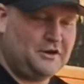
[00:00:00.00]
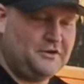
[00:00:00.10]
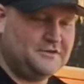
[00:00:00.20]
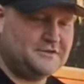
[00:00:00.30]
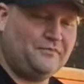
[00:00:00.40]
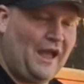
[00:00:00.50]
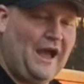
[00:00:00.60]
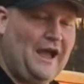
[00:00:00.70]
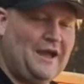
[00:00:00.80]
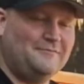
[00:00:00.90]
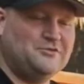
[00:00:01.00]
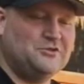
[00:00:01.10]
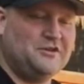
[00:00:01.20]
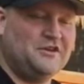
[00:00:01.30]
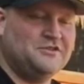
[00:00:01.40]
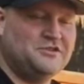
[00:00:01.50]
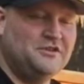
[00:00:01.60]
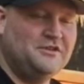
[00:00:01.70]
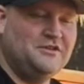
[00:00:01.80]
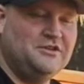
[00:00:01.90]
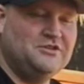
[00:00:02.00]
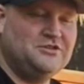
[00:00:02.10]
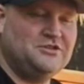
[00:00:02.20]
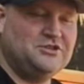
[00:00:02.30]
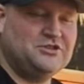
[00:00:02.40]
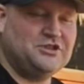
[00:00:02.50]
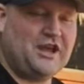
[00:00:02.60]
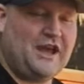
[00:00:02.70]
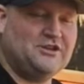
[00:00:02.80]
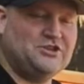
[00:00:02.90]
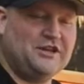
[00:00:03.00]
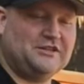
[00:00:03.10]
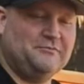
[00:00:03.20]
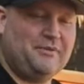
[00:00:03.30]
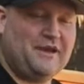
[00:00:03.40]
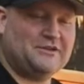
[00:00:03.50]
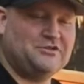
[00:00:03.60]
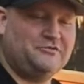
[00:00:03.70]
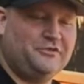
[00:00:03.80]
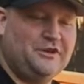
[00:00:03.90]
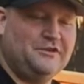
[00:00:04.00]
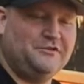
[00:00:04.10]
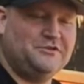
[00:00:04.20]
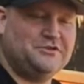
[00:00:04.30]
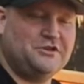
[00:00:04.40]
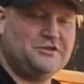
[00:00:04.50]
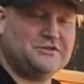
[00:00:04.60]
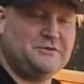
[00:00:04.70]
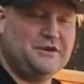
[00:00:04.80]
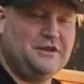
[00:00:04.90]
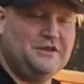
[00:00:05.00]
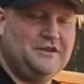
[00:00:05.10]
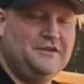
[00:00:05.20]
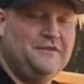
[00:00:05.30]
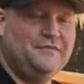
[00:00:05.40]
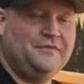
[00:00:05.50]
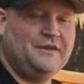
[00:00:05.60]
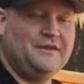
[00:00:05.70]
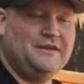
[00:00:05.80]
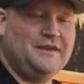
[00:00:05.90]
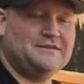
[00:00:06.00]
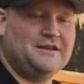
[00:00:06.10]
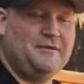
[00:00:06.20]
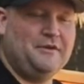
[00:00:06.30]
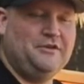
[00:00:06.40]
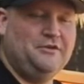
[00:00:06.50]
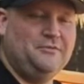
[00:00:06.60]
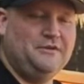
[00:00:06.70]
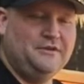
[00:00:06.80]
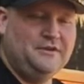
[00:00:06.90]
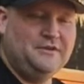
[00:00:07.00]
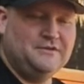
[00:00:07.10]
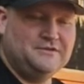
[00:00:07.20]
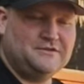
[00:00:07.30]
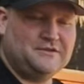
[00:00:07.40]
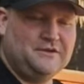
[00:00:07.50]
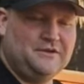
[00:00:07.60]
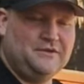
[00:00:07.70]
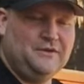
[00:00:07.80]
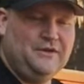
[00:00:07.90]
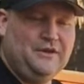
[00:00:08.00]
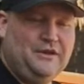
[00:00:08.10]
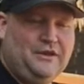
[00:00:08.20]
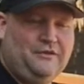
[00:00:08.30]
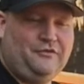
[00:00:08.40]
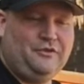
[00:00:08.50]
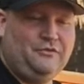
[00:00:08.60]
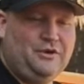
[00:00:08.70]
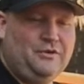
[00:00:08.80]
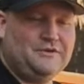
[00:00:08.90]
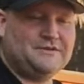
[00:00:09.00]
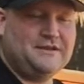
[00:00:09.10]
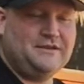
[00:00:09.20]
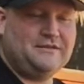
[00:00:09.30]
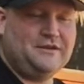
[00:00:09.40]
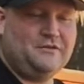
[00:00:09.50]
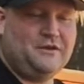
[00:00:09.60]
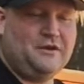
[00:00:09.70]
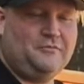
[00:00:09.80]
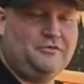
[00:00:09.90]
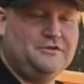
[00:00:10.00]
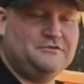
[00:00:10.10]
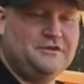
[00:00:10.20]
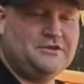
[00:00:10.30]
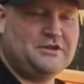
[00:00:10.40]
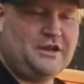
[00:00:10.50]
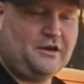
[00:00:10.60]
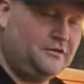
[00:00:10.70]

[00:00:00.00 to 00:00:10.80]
It says, "Hi, I'm George. I checked and packed your flare to ensure its quality. Yes, I'm a human, so if you notice anything wrong, please reach out."